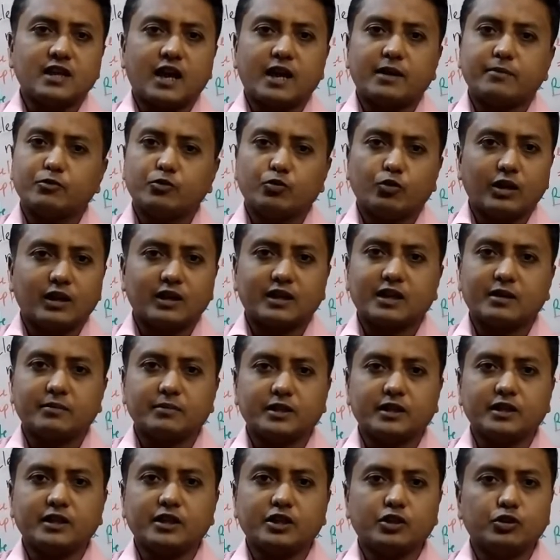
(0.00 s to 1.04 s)
I am
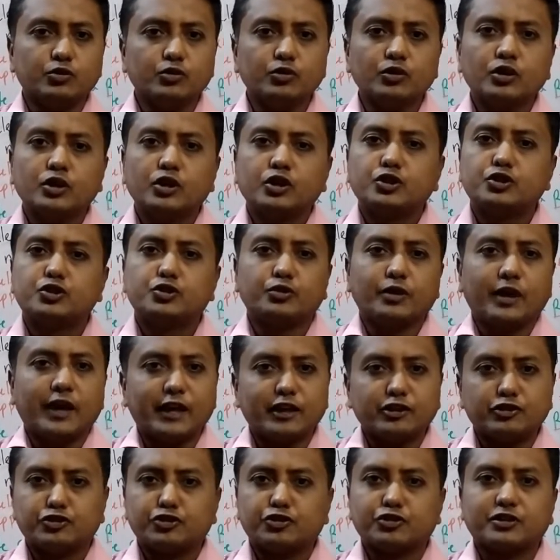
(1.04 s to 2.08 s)
welcoming you to
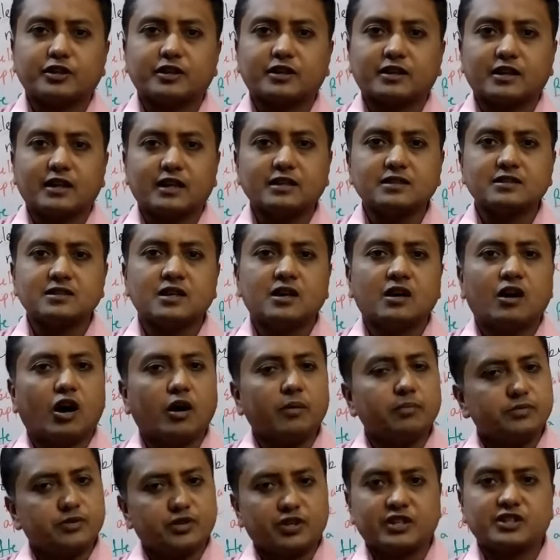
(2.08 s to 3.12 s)
enjoy the class of
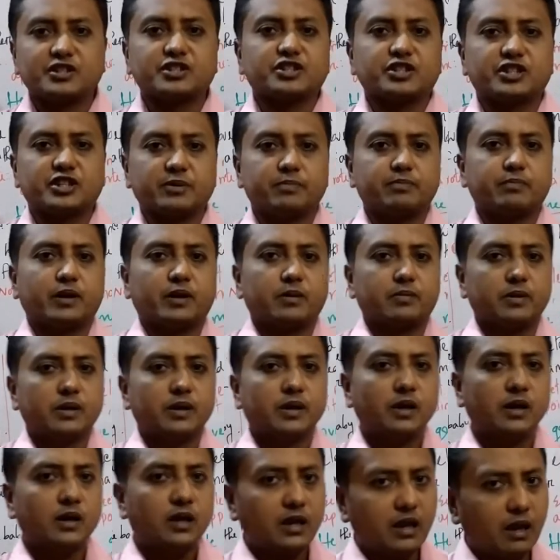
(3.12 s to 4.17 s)
transitive verb
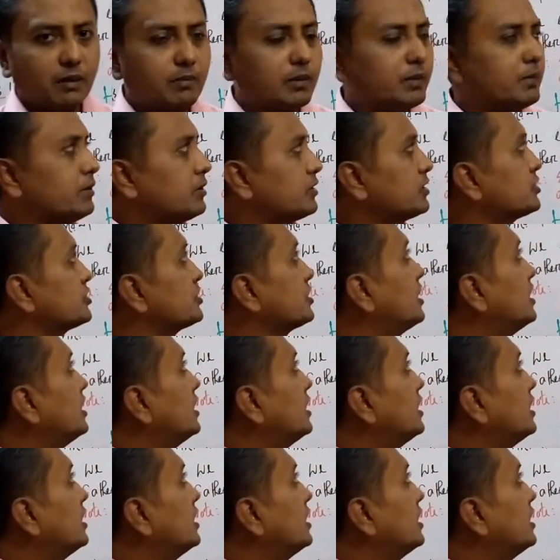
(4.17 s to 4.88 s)
Lovely viewers,